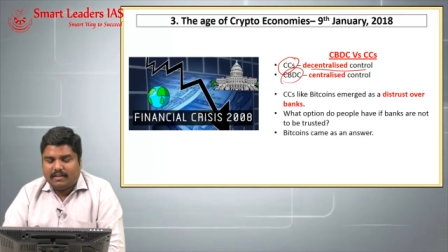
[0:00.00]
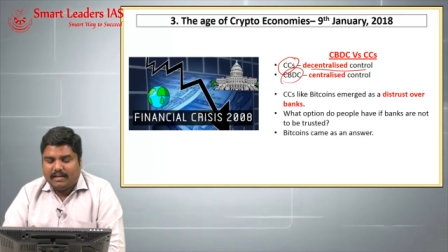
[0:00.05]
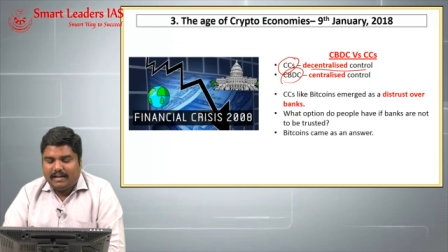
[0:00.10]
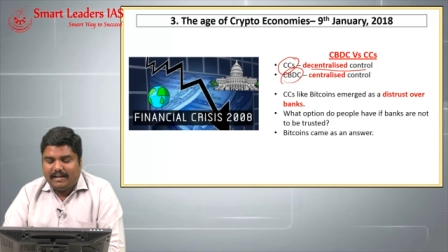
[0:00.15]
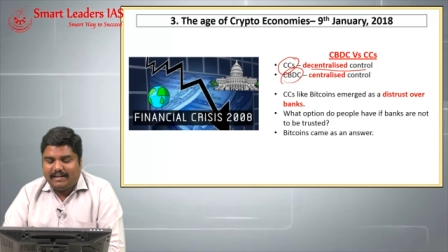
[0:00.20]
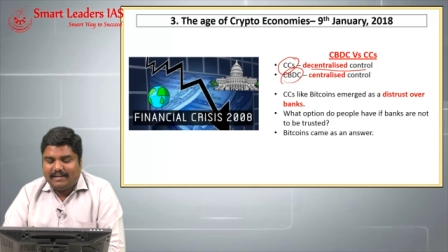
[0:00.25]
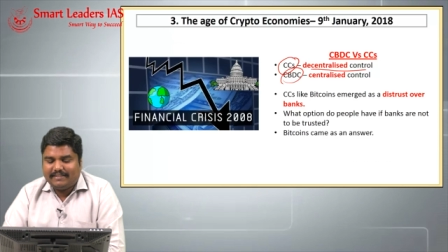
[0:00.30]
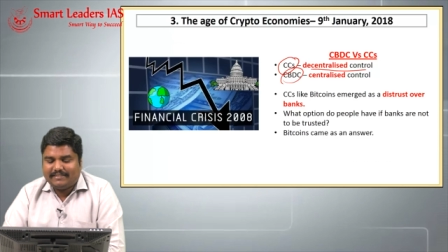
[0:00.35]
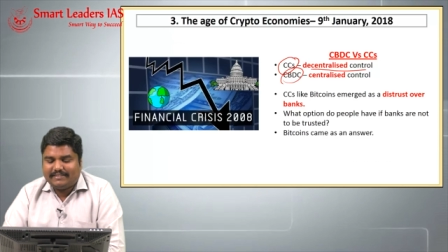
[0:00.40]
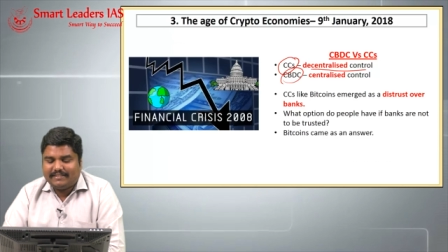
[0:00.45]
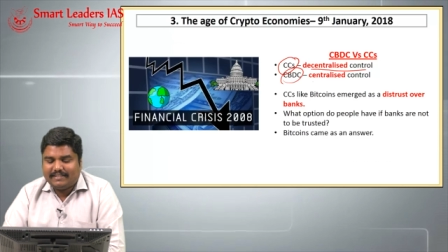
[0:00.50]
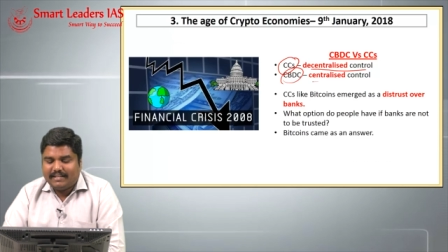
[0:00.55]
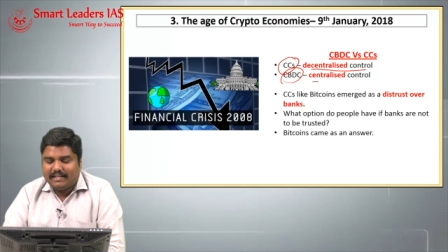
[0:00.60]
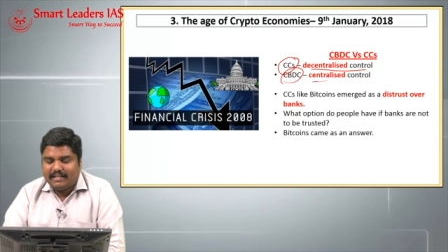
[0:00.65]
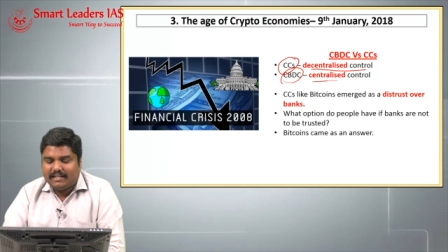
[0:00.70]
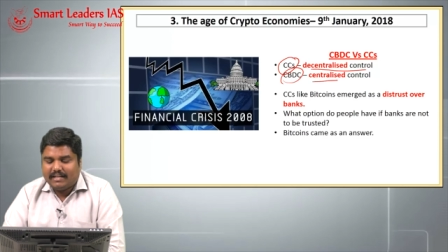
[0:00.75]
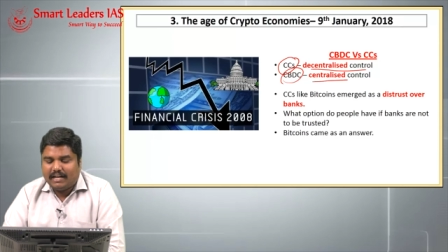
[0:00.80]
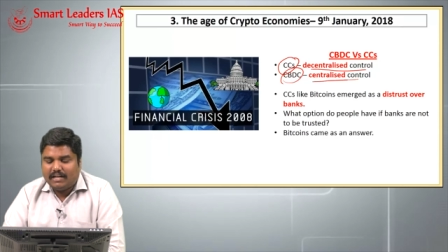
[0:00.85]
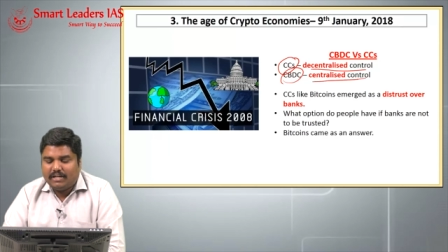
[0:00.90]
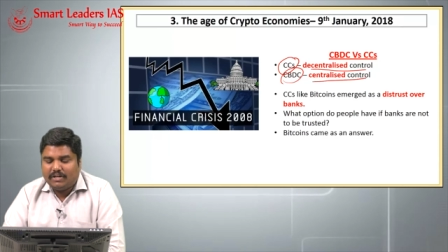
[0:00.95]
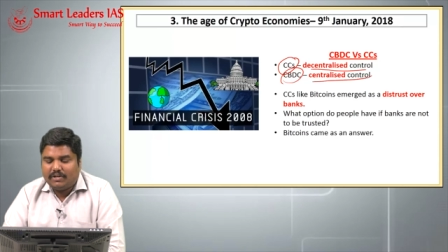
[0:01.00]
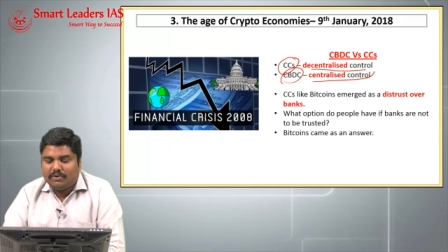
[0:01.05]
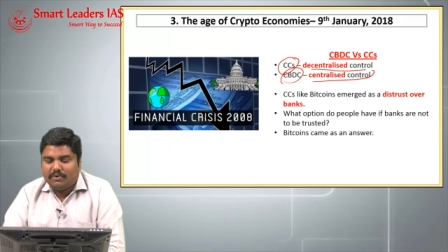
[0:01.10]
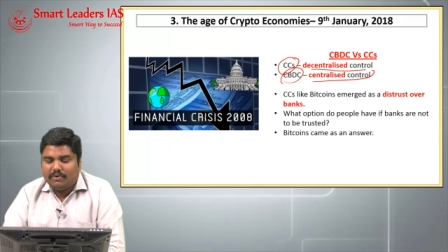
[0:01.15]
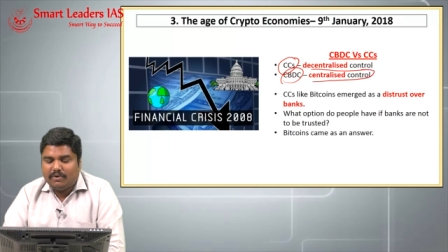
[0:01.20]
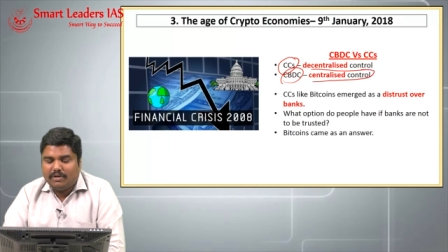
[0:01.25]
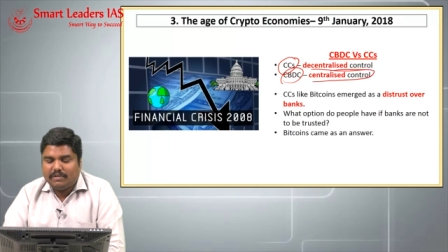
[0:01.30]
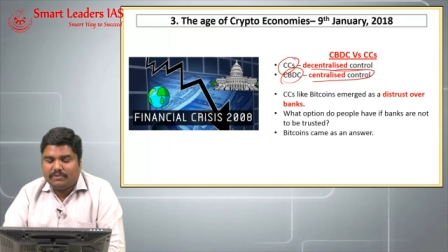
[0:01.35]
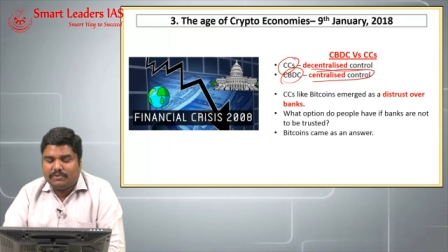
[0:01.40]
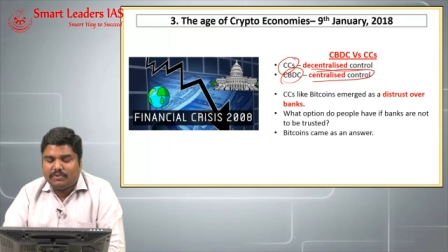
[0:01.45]
it is
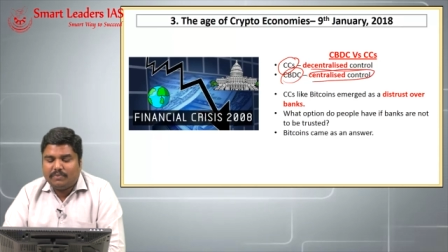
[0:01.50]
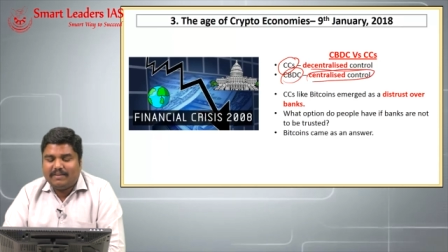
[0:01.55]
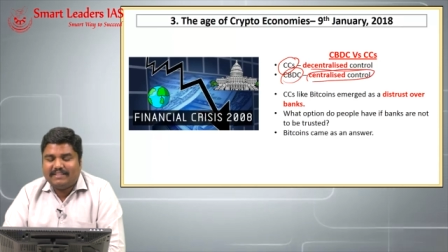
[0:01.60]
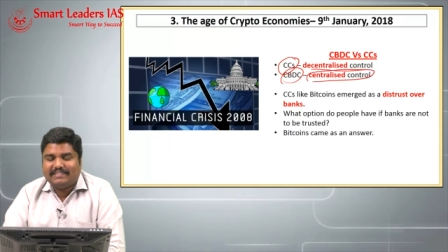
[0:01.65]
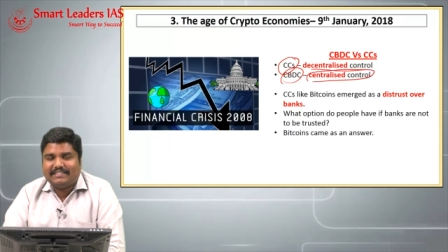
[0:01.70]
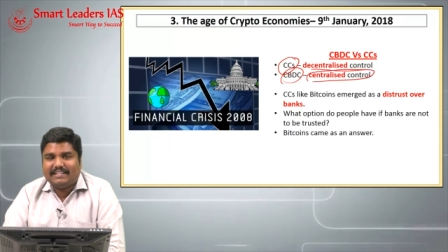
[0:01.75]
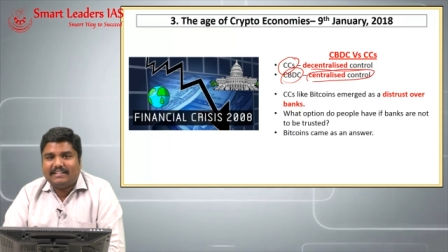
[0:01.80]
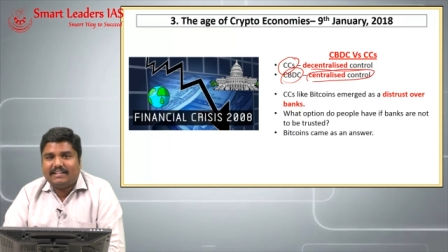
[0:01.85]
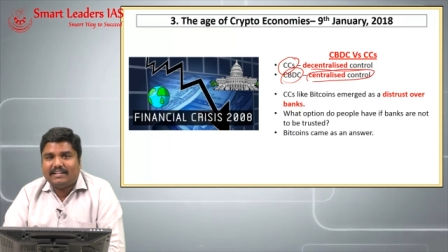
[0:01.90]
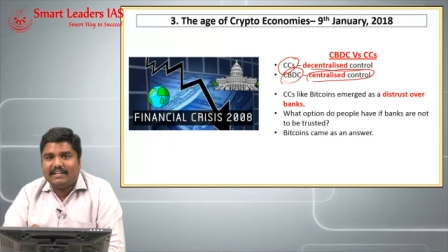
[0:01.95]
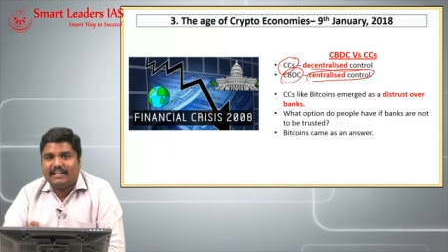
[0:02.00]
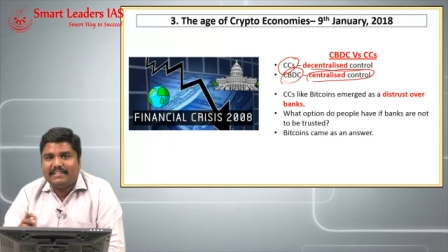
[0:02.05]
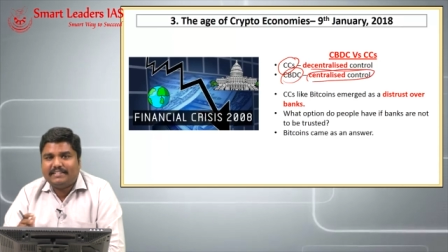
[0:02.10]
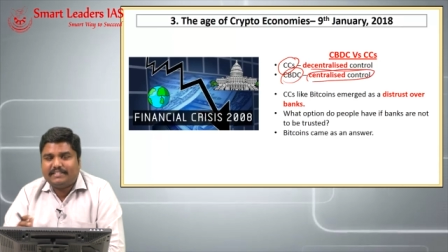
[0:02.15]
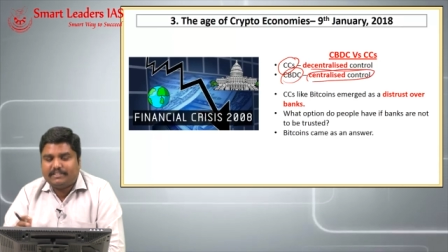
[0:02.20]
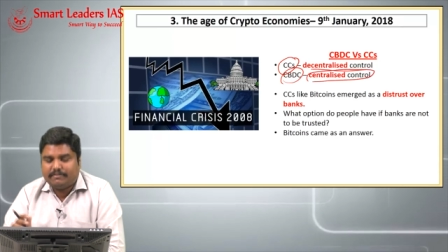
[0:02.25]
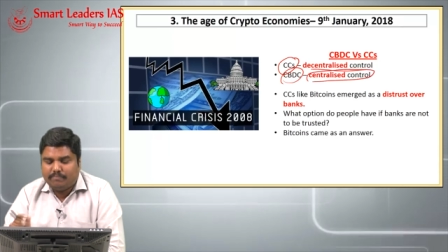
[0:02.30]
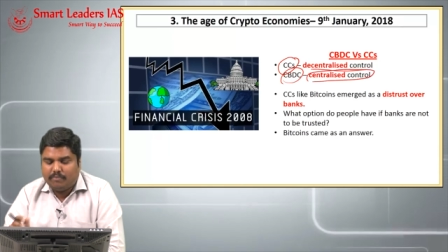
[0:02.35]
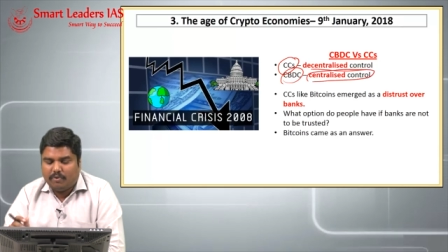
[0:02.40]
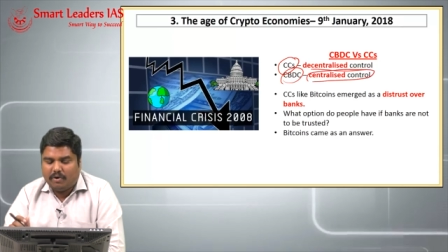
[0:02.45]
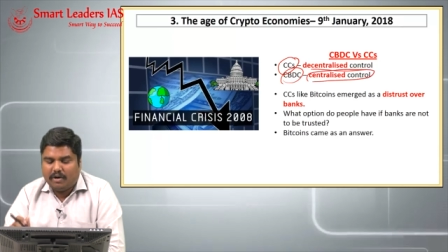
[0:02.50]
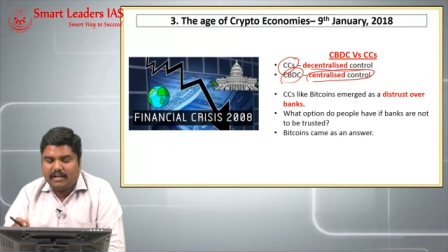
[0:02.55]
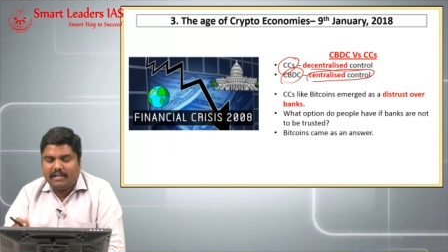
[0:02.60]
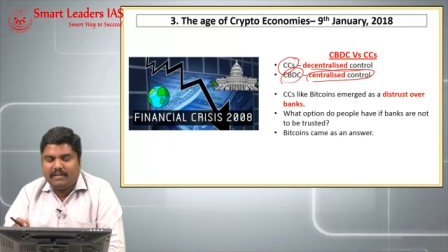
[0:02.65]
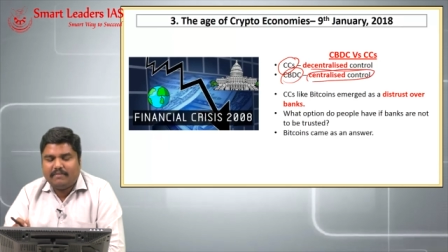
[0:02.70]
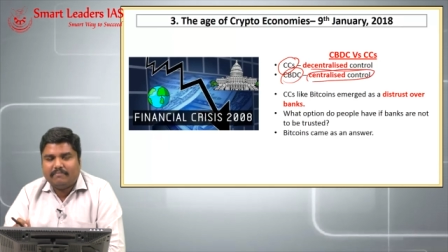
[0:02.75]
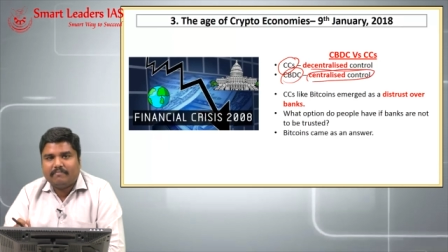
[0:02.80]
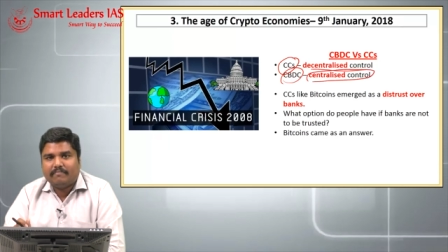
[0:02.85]
controlled through a centralized body.